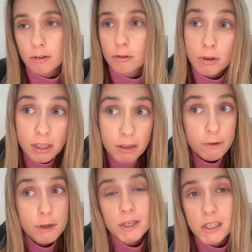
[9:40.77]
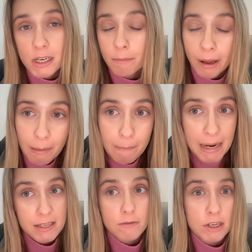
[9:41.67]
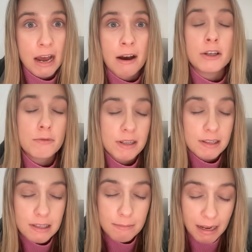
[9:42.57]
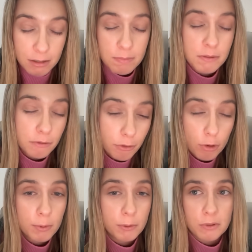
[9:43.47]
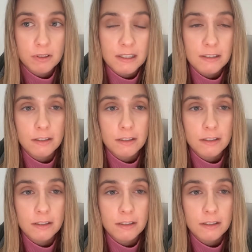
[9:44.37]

You can give Yuri and Timber a massive shout out. Yuri and Timber has been phenomenal this season.